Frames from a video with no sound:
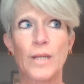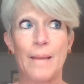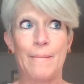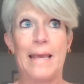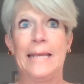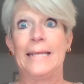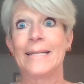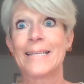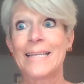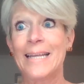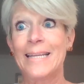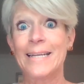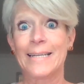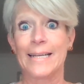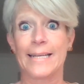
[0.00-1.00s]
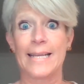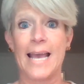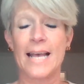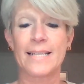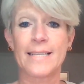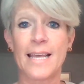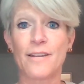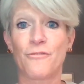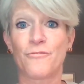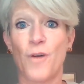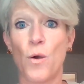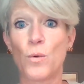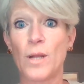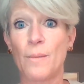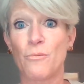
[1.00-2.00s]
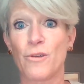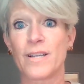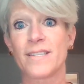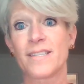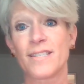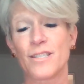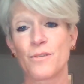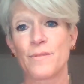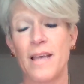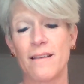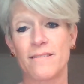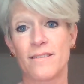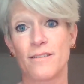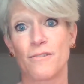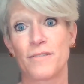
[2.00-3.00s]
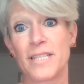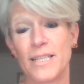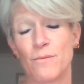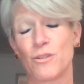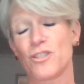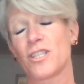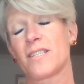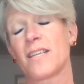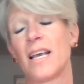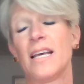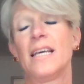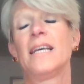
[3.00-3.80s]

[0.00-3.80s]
when he needed it. He hadn't had a phone upgrade since 2013, which is,